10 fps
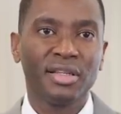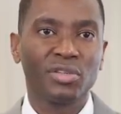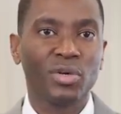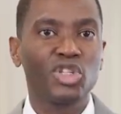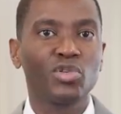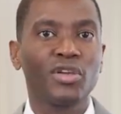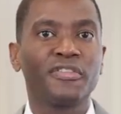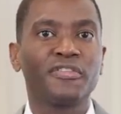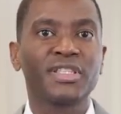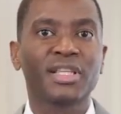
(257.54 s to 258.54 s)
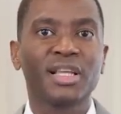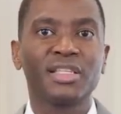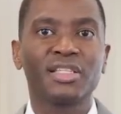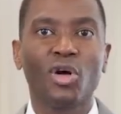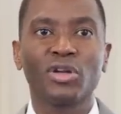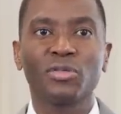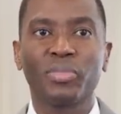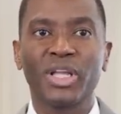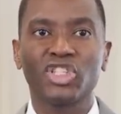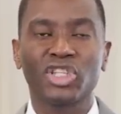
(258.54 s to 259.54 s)
to ensure a fiscally sound
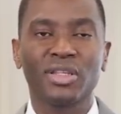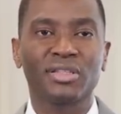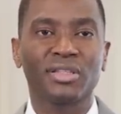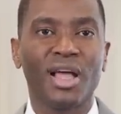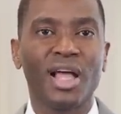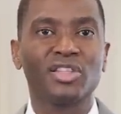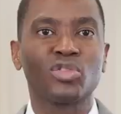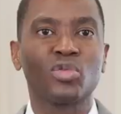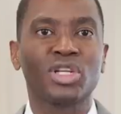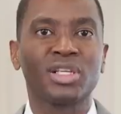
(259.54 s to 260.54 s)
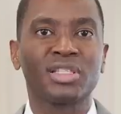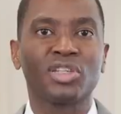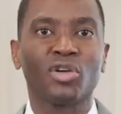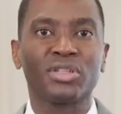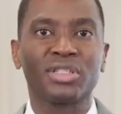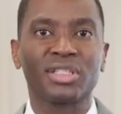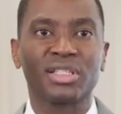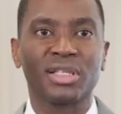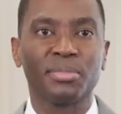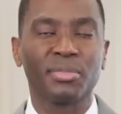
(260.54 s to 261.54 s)
pension and social security
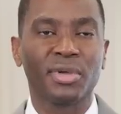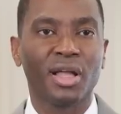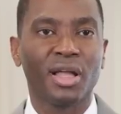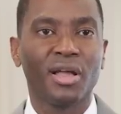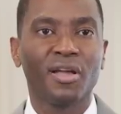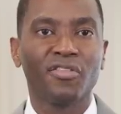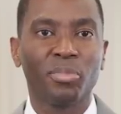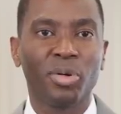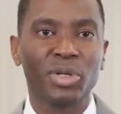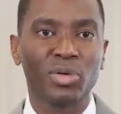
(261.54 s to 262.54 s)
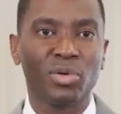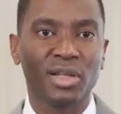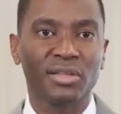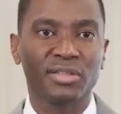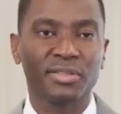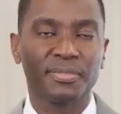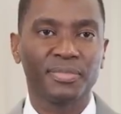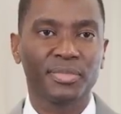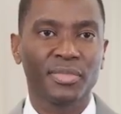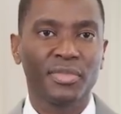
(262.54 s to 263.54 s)
system for public workers.
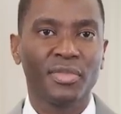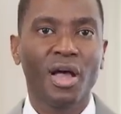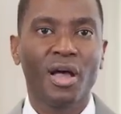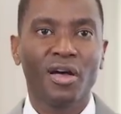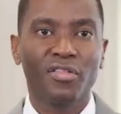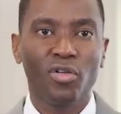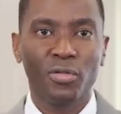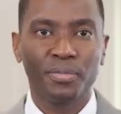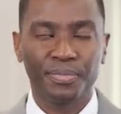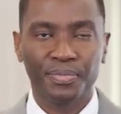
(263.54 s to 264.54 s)
Four,